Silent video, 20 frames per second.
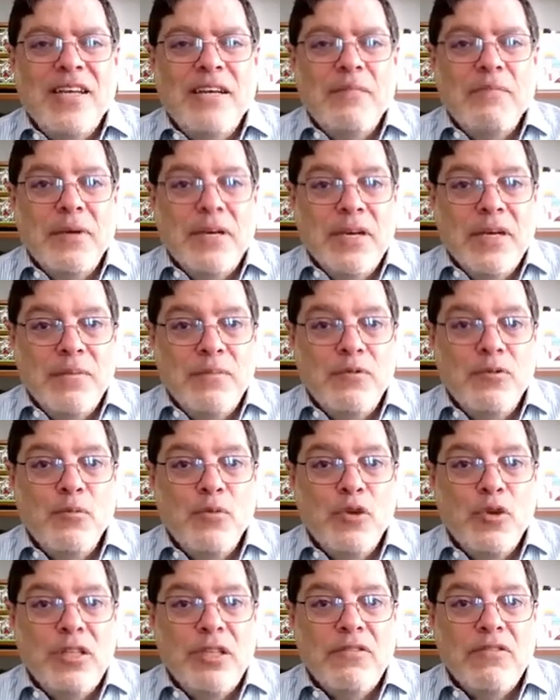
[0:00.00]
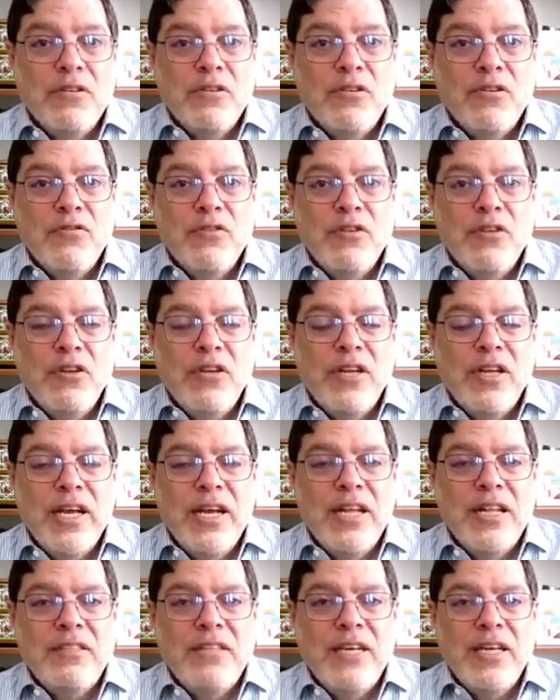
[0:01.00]
It becomes more difficult for the
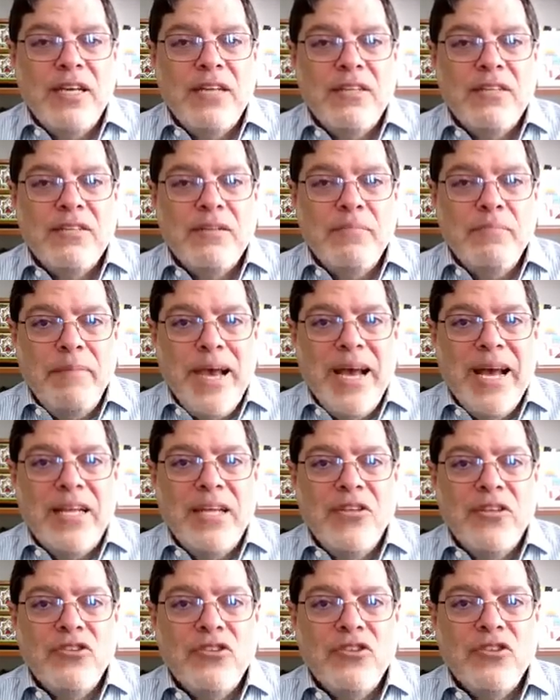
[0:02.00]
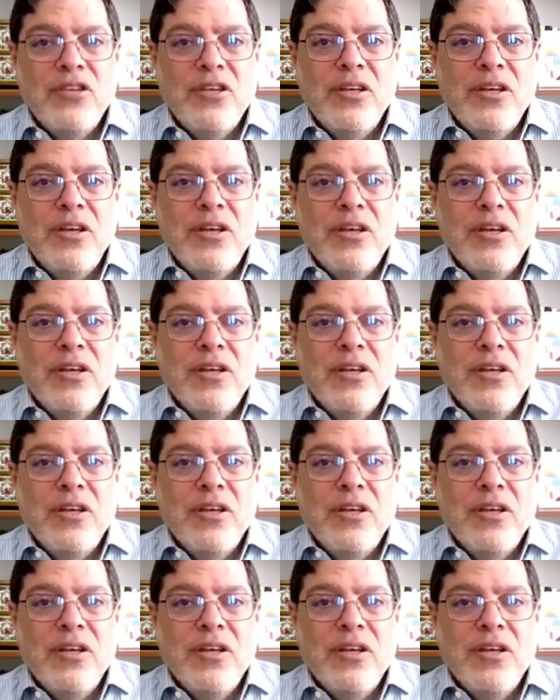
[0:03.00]
United States to manage